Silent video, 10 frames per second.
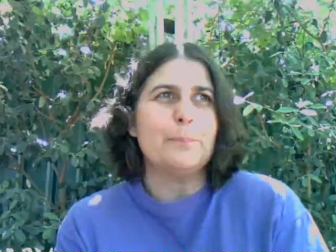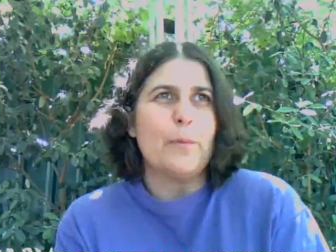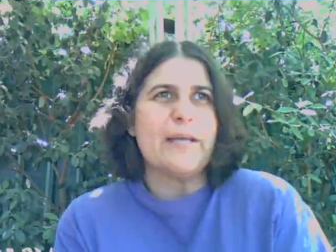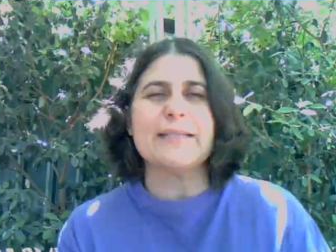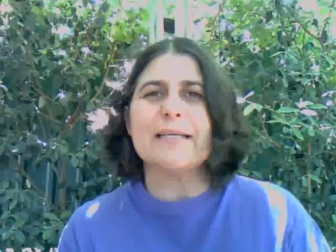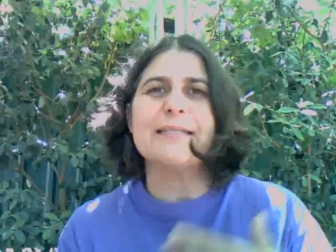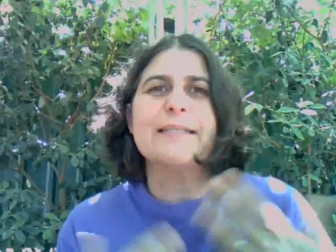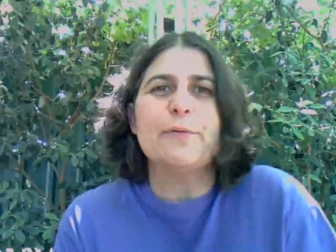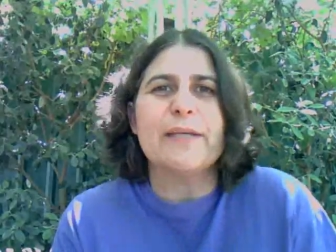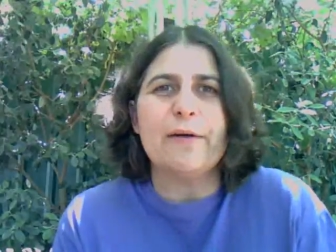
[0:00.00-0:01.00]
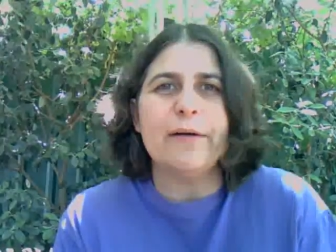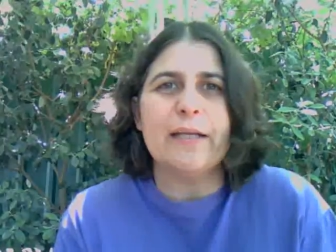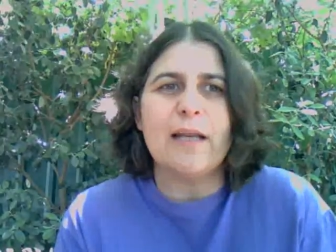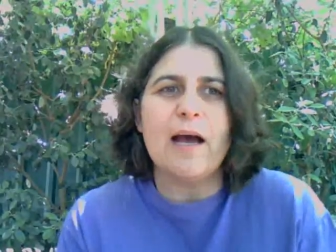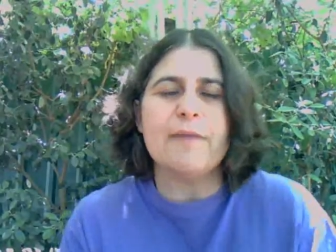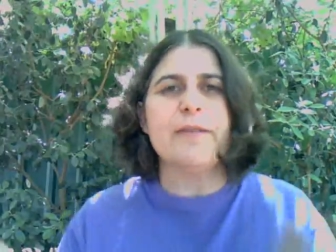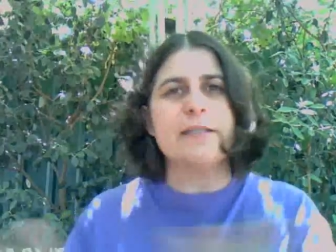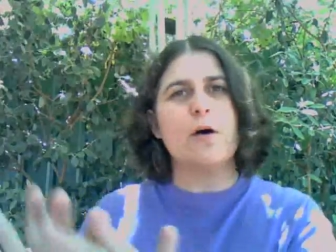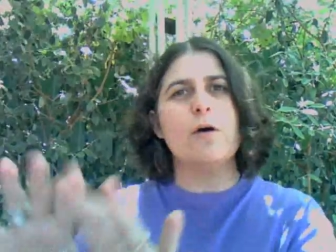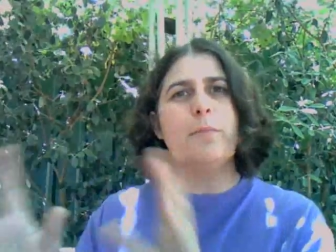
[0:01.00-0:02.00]
week does Stilgarian Live, and
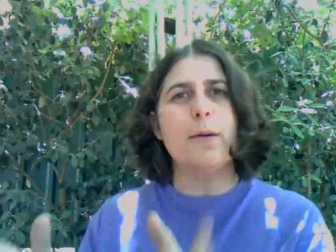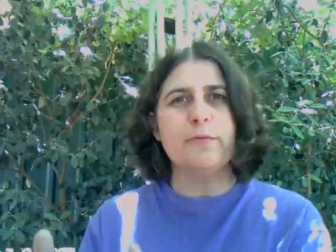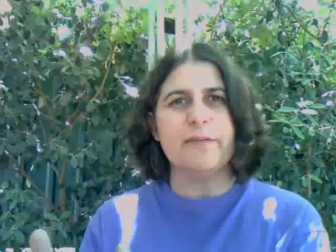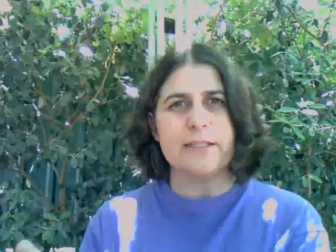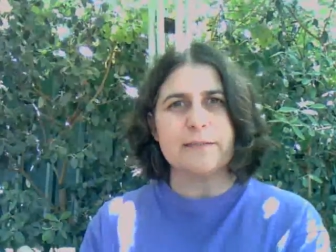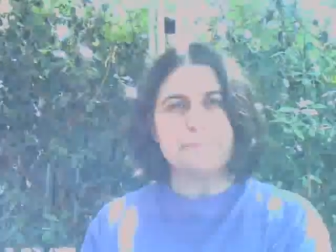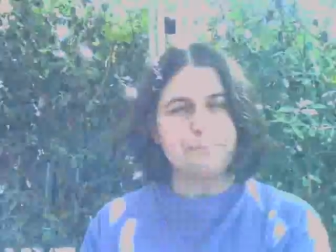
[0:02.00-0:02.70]
there's a whole mob of us